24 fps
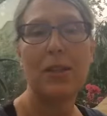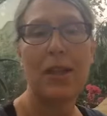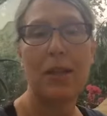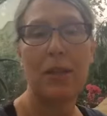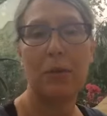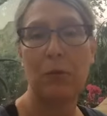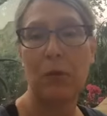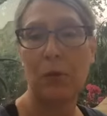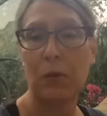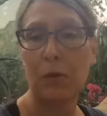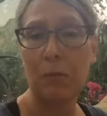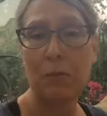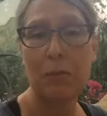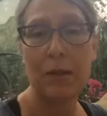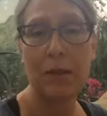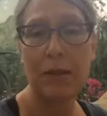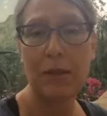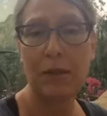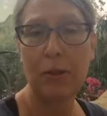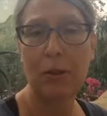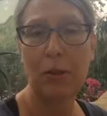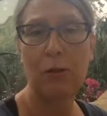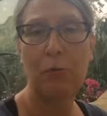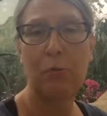how you've been
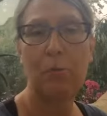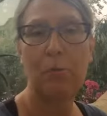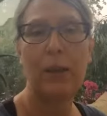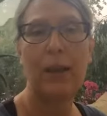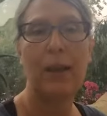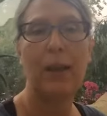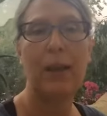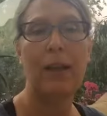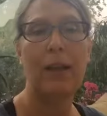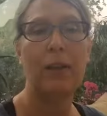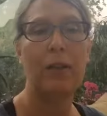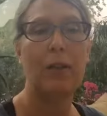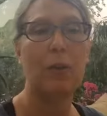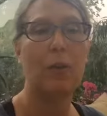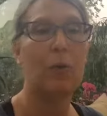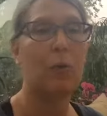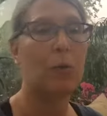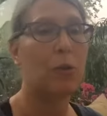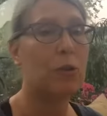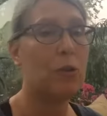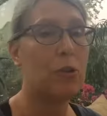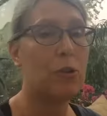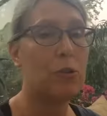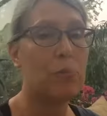coping, or
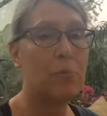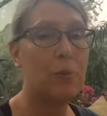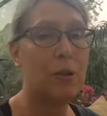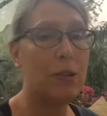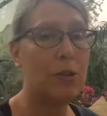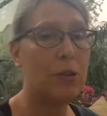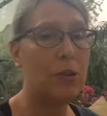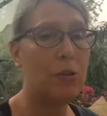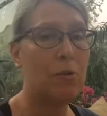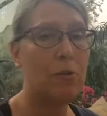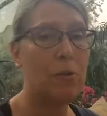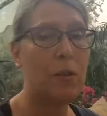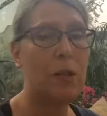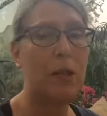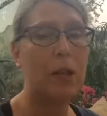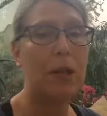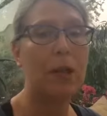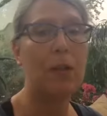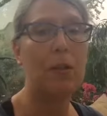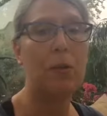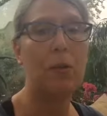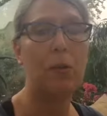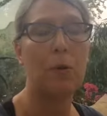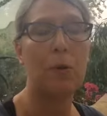what you've been
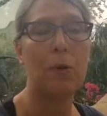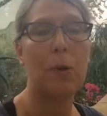doing,